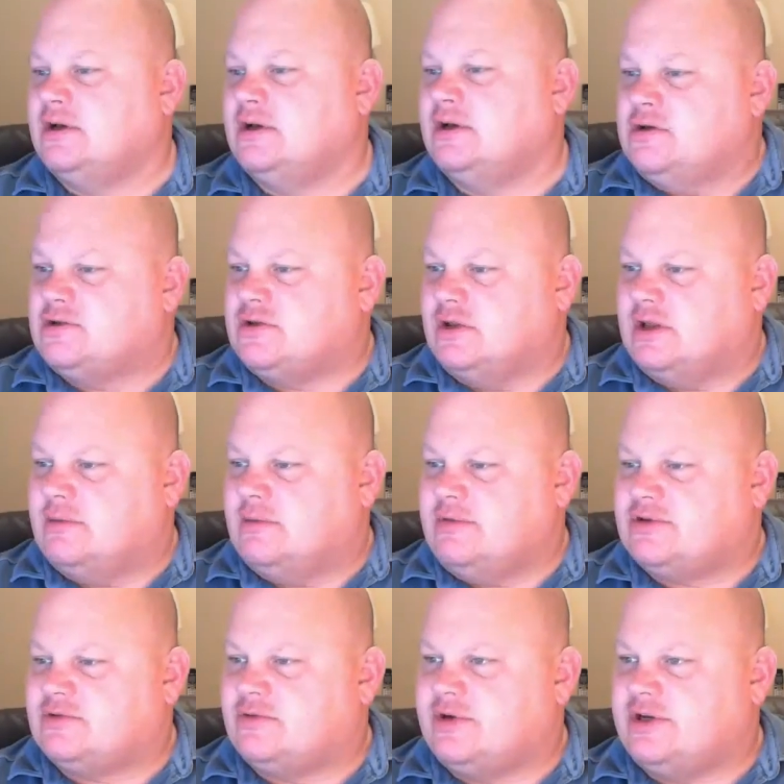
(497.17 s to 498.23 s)
so let me
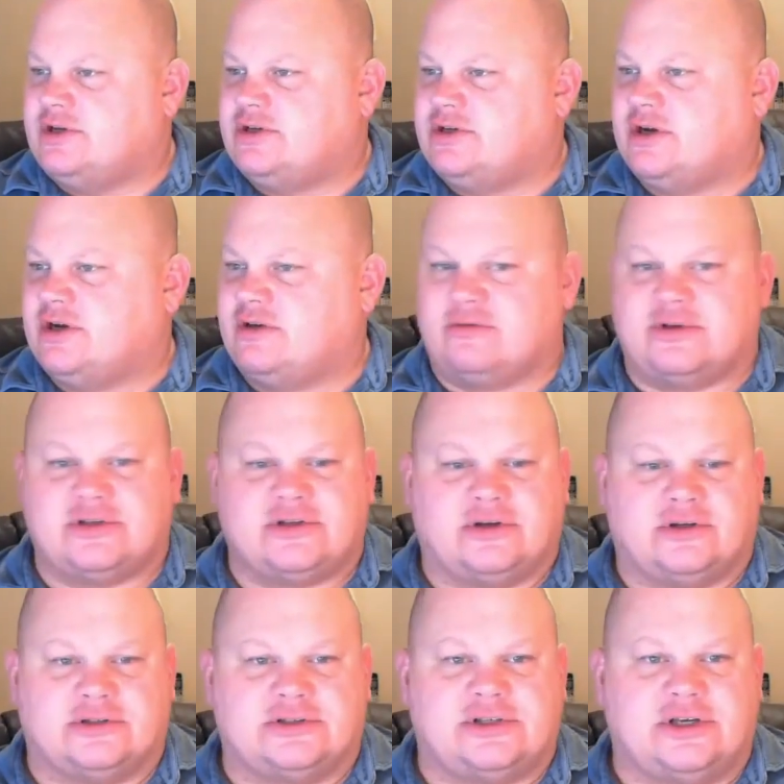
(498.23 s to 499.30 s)
screen share the
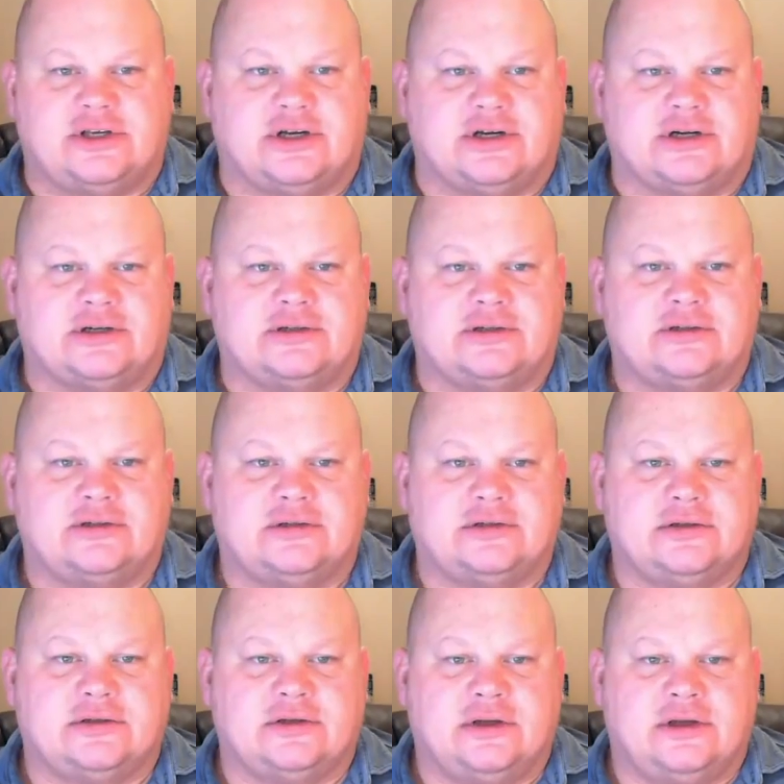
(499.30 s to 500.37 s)
results here.
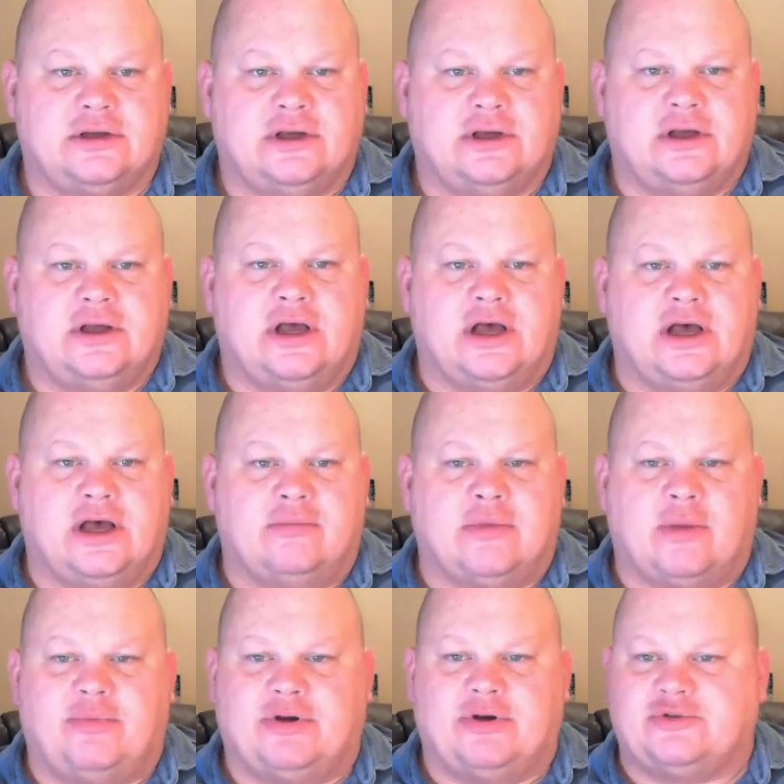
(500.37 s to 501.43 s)
Um, I
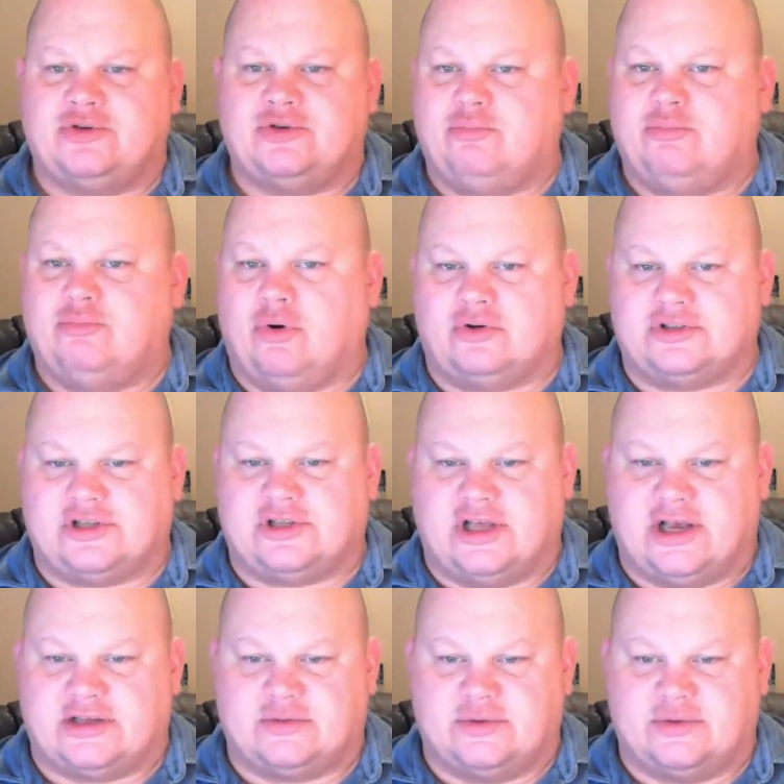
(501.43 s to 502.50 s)
put up two polls
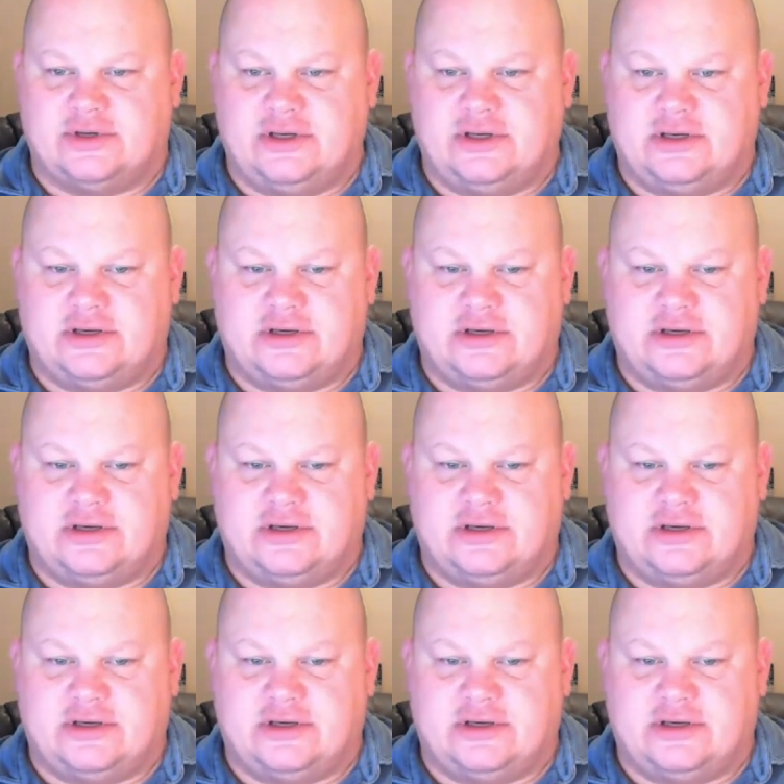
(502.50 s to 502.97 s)
last week.